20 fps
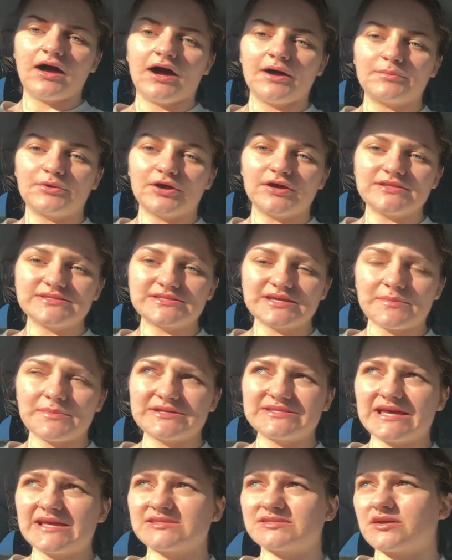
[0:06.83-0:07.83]
I'm going to get
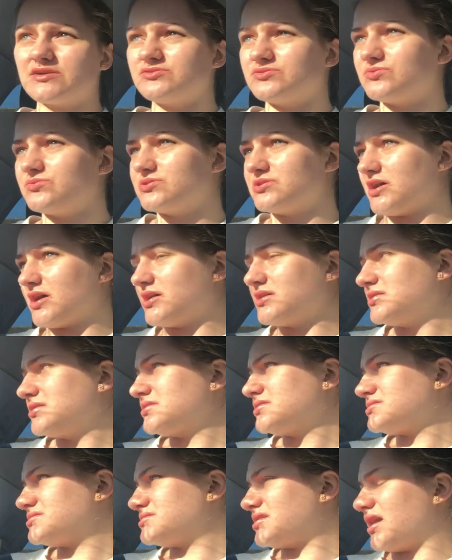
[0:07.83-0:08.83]
my Tesco's order.
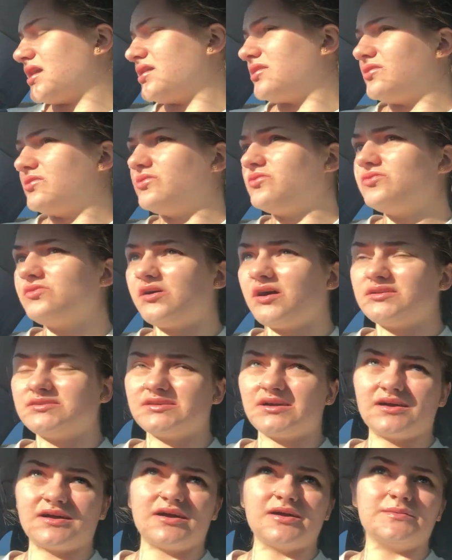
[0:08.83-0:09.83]
So, you
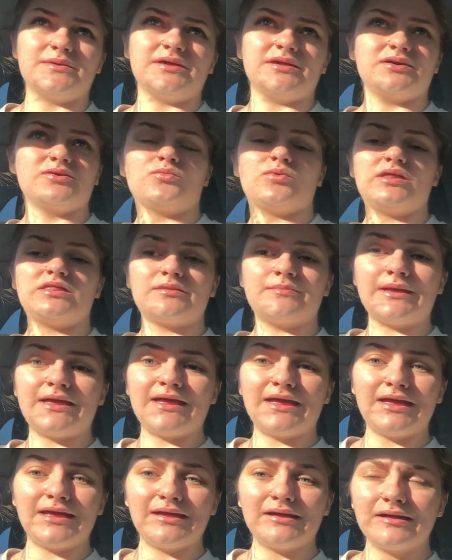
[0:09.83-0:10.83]
guys are coming with
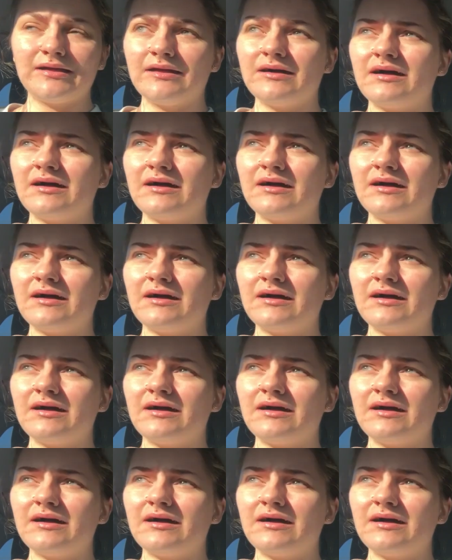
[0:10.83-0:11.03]
me.